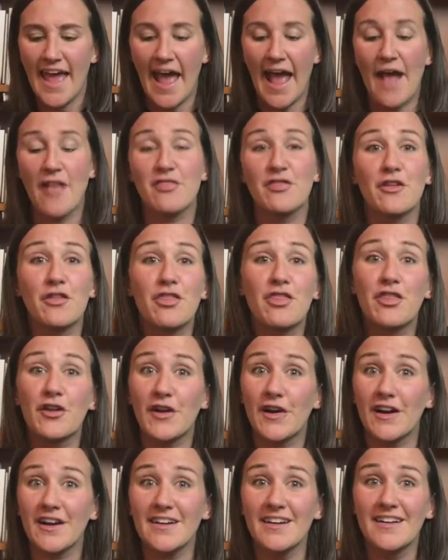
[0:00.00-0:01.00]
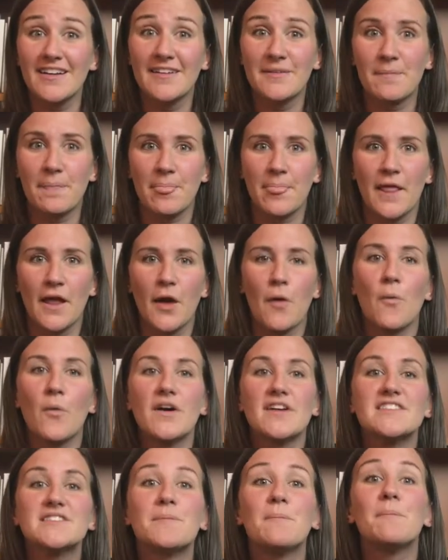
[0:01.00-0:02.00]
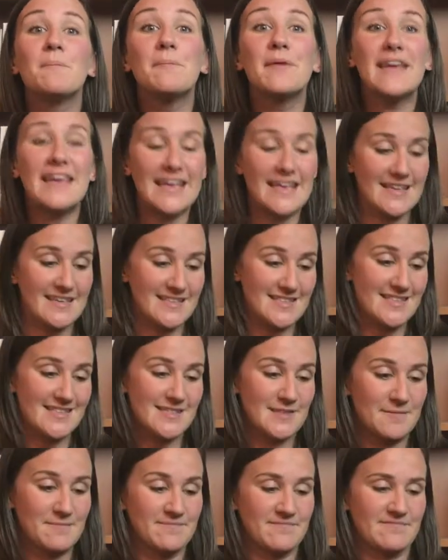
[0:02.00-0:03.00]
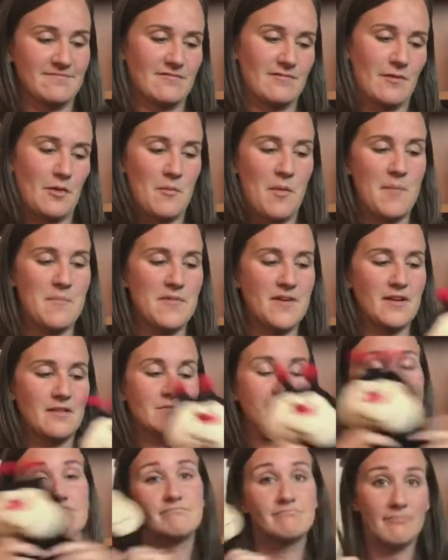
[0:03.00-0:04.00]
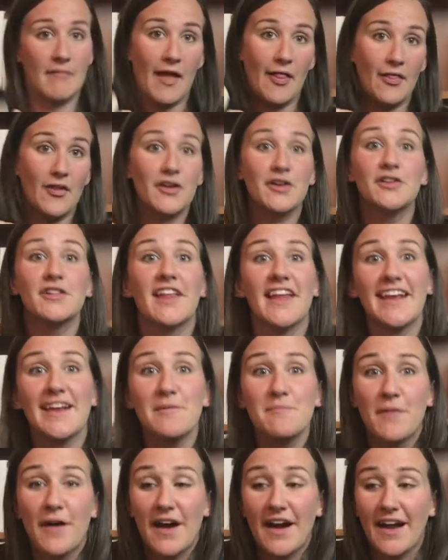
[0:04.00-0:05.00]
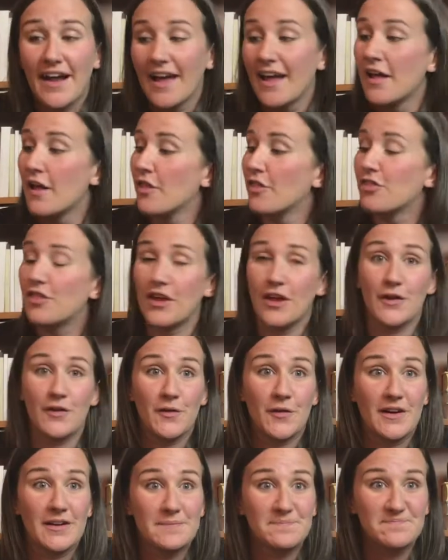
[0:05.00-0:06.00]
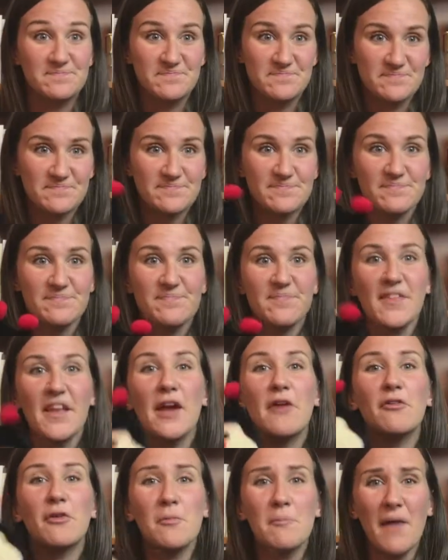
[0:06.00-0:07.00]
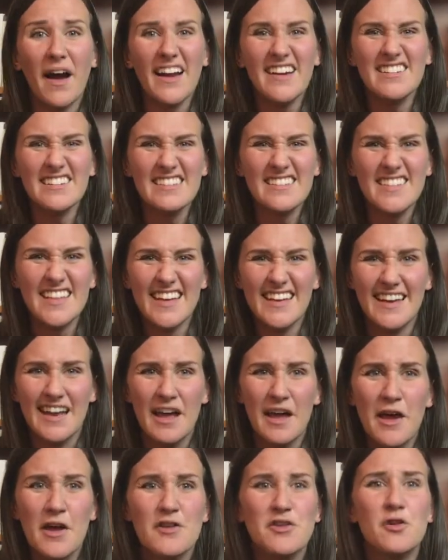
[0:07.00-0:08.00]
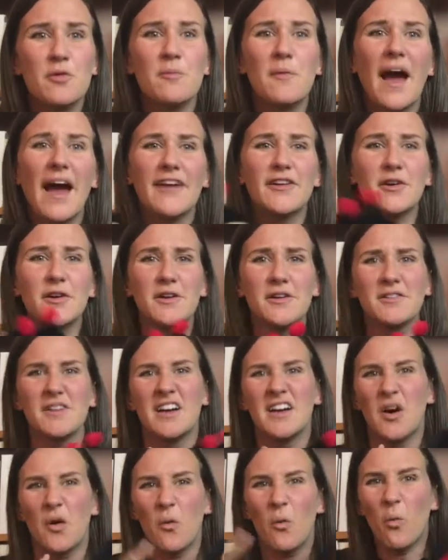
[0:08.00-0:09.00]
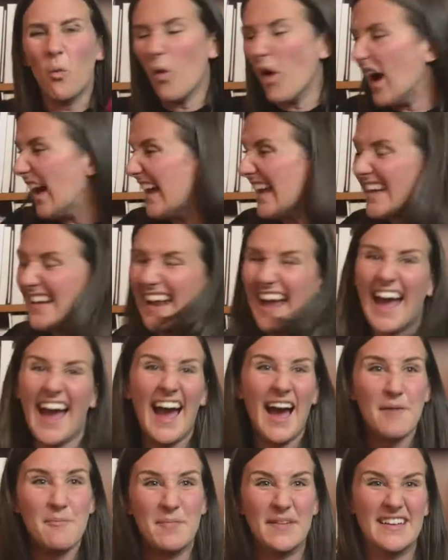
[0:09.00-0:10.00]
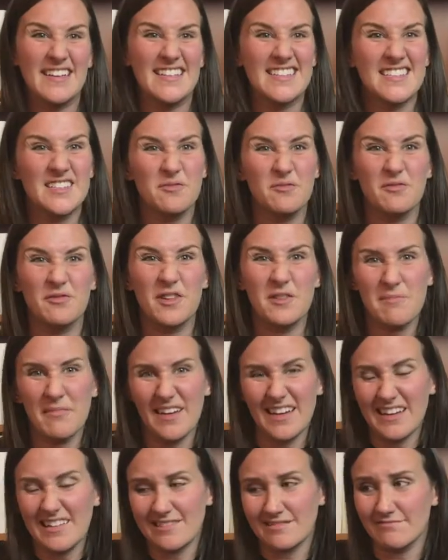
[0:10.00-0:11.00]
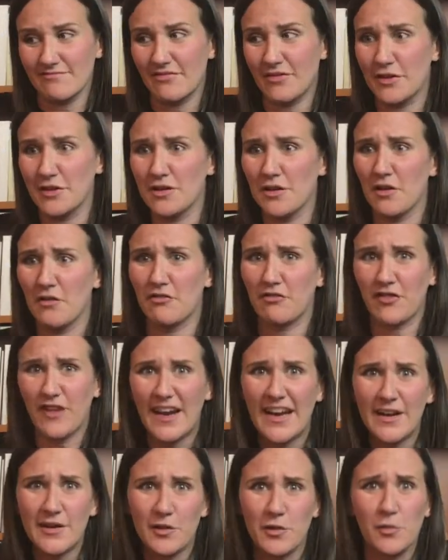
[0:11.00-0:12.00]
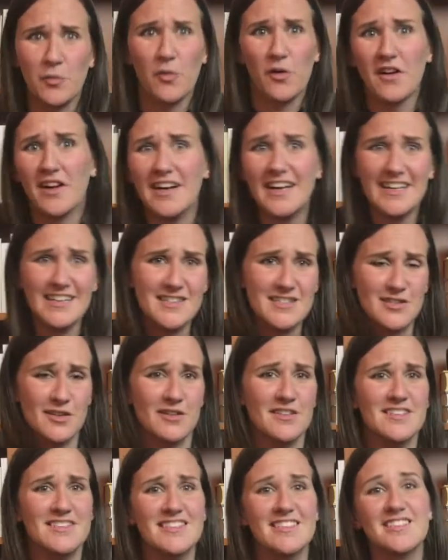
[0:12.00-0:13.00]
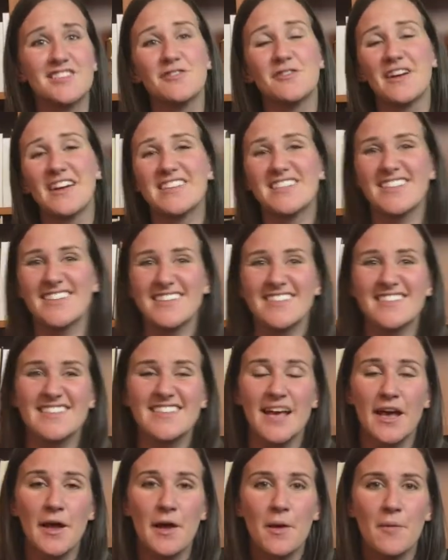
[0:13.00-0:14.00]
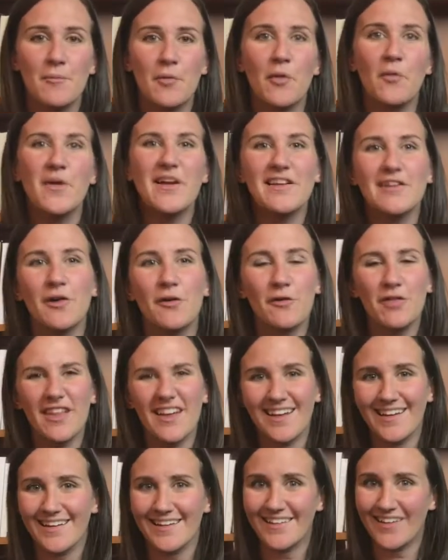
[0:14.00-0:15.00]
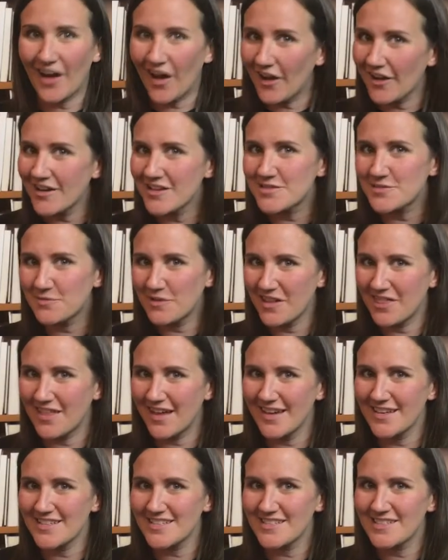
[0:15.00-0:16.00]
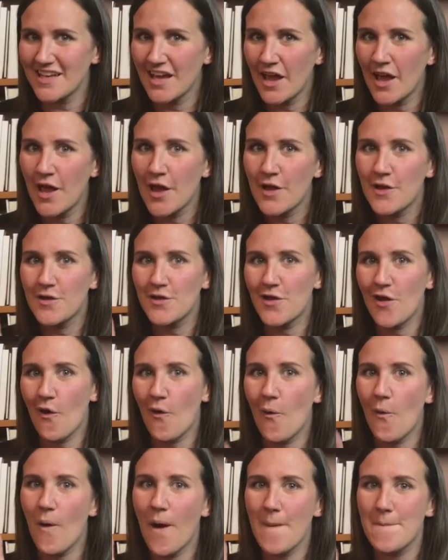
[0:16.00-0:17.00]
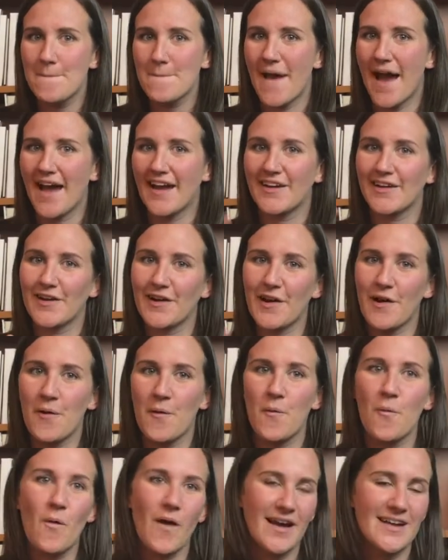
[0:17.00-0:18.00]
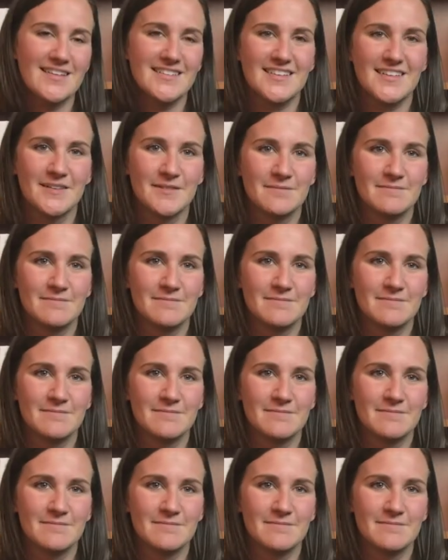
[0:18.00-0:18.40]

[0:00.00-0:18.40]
And the third was peace. Remember my little ladybug, Theodore? A reminder that no matter what happens, we might feel afraid or worried in certain situations, but we know that God is with us no matter what.